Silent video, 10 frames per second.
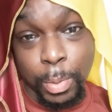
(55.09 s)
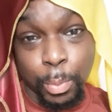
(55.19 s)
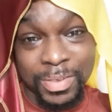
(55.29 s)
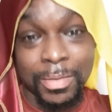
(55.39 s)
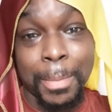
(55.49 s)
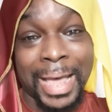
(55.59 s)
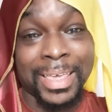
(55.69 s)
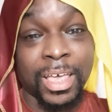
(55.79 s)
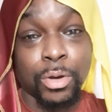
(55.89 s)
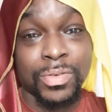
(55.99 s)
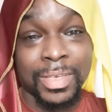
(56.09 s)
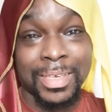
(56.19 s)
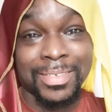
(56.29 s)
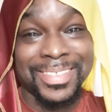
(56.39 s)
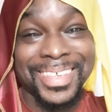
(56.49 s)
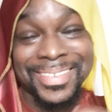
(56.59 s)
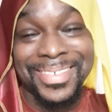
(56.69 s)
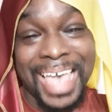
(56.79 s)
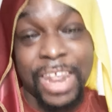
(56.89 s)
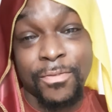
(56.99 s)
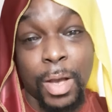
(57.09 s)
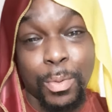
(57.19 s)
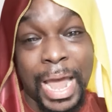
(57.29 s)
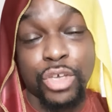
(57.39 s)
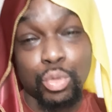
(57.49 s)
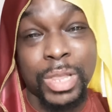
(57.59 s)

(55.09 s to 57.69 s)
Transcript: But when somebody else is dissatisfied with how you